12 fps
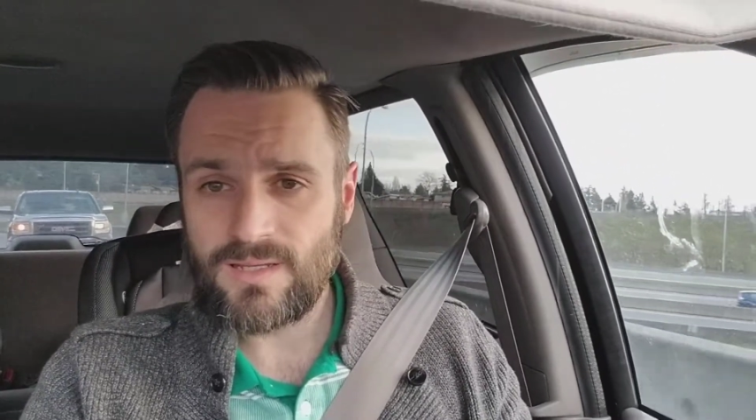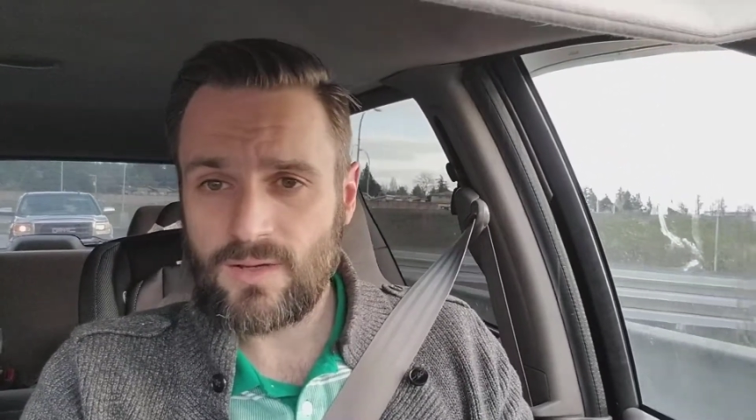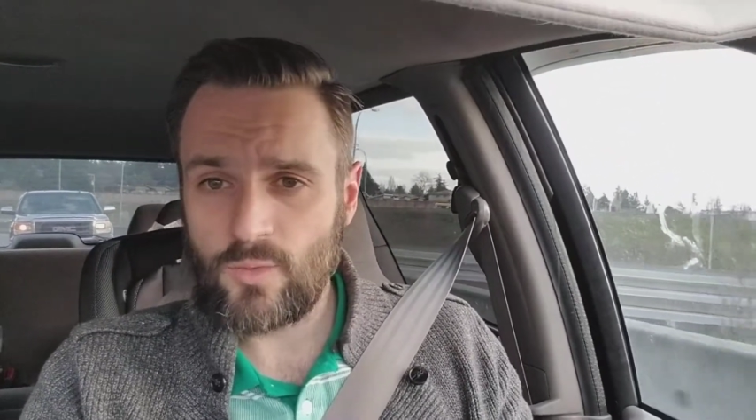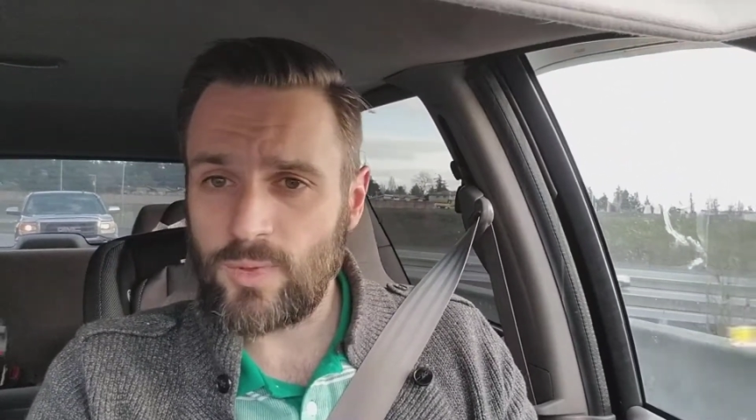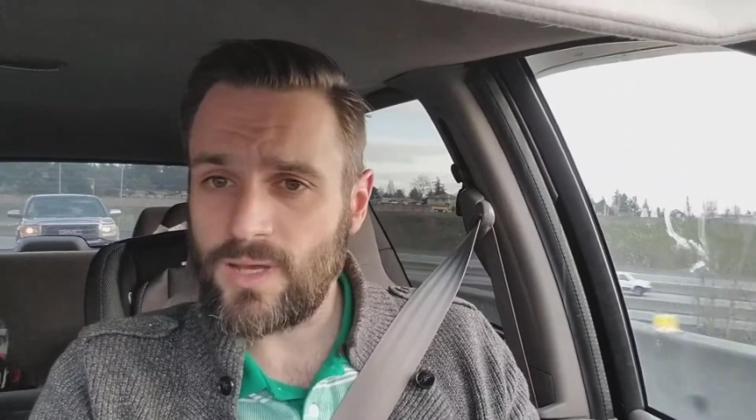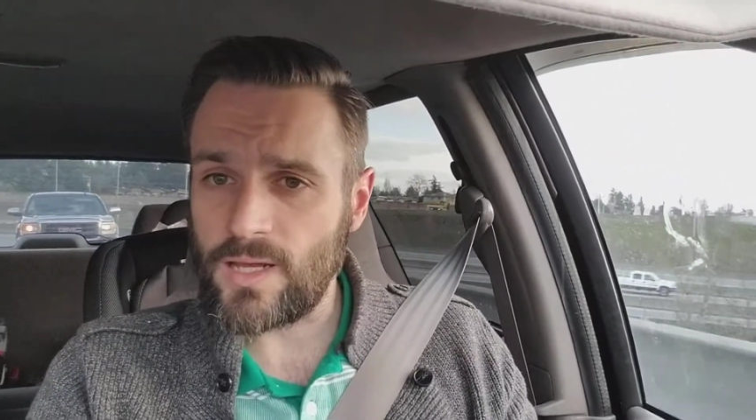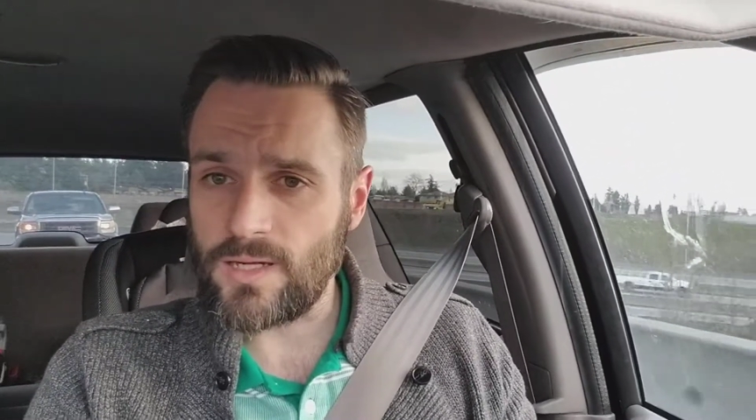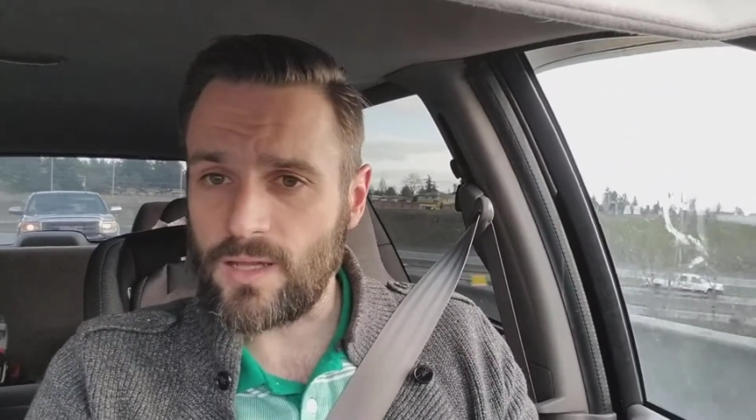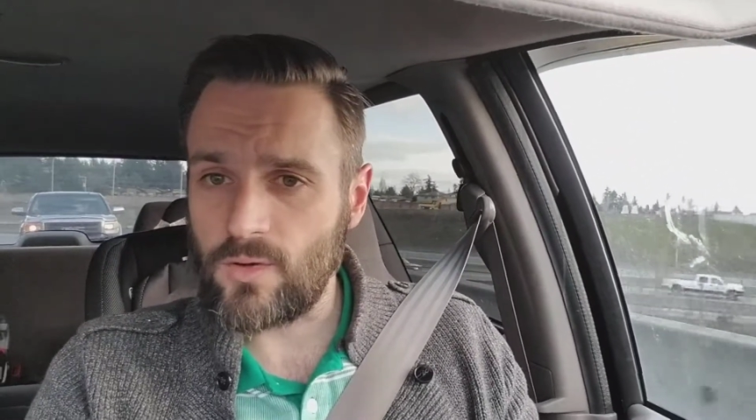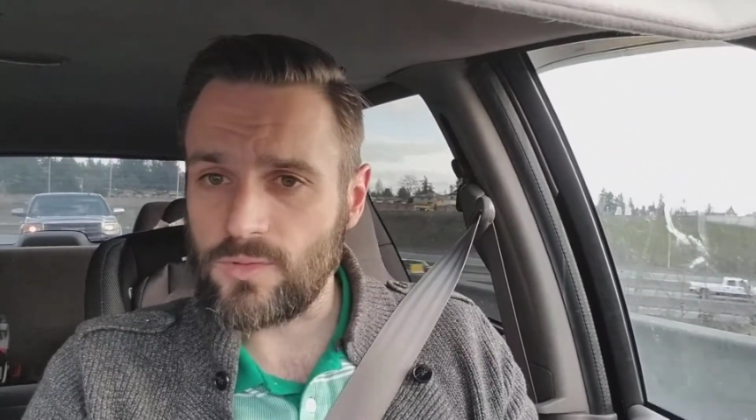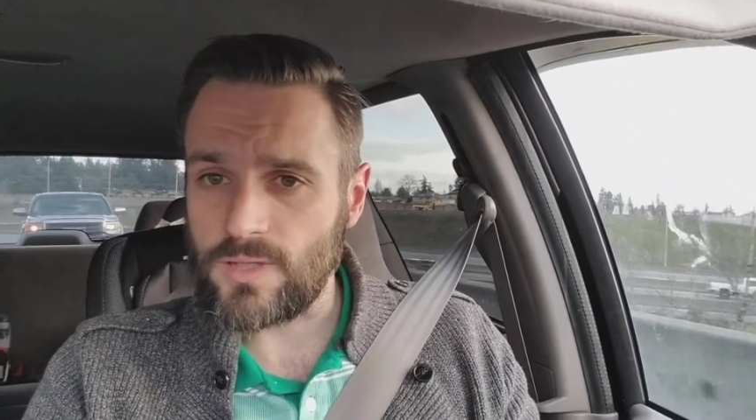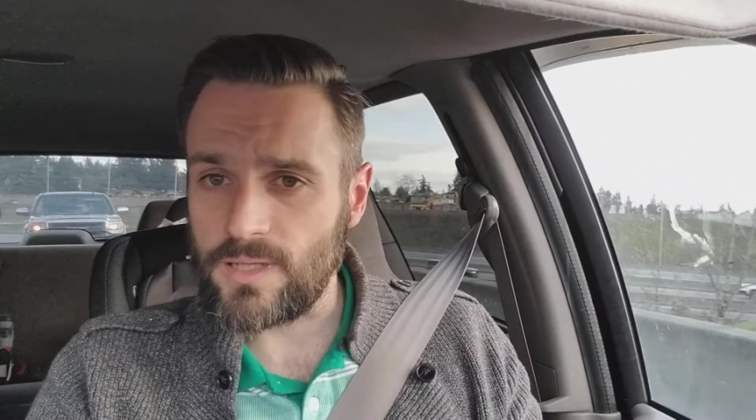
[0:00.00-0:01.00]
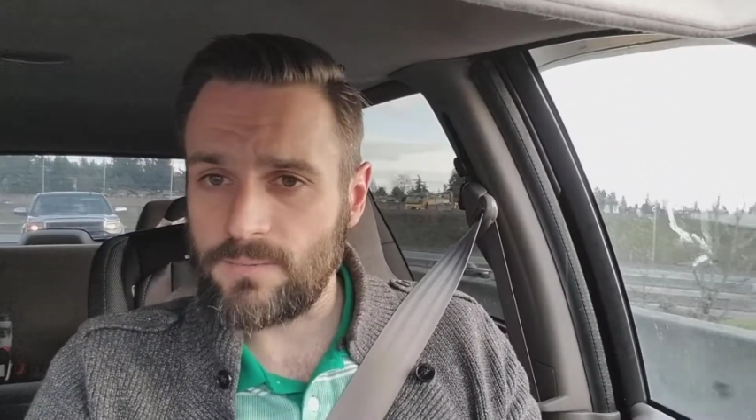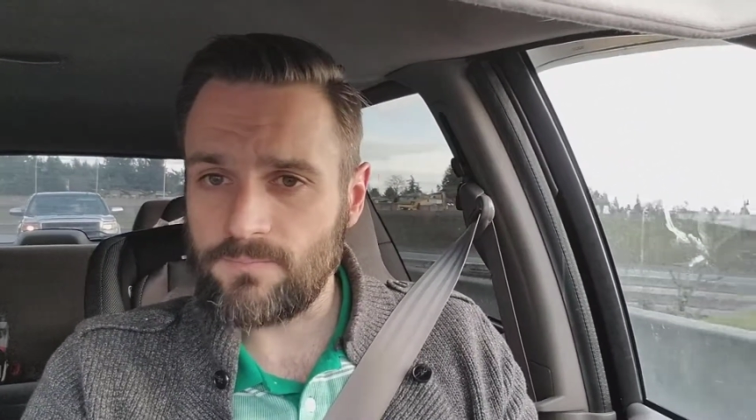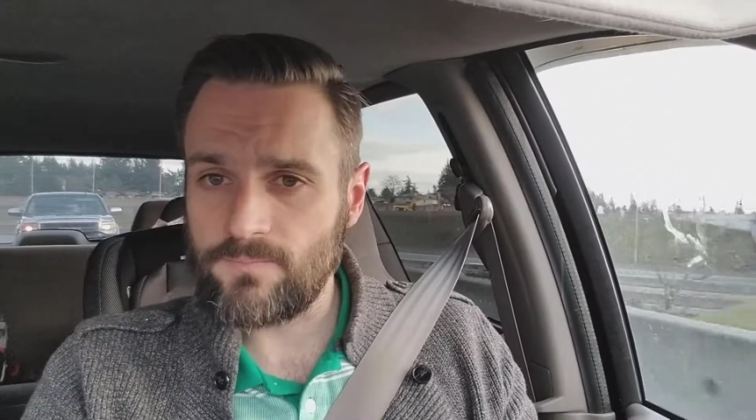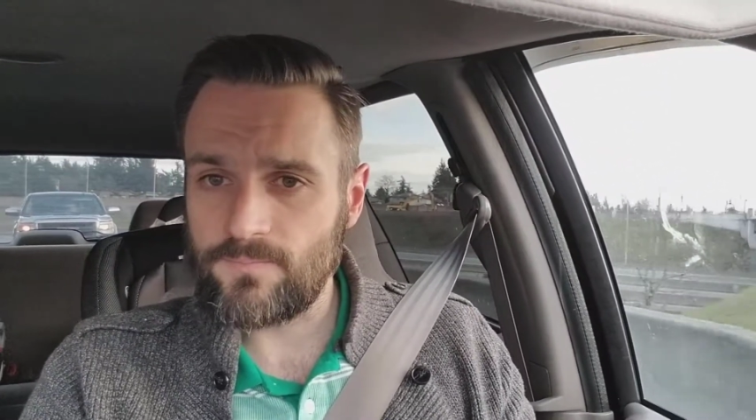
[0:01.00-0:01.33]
it'll be kind of lonely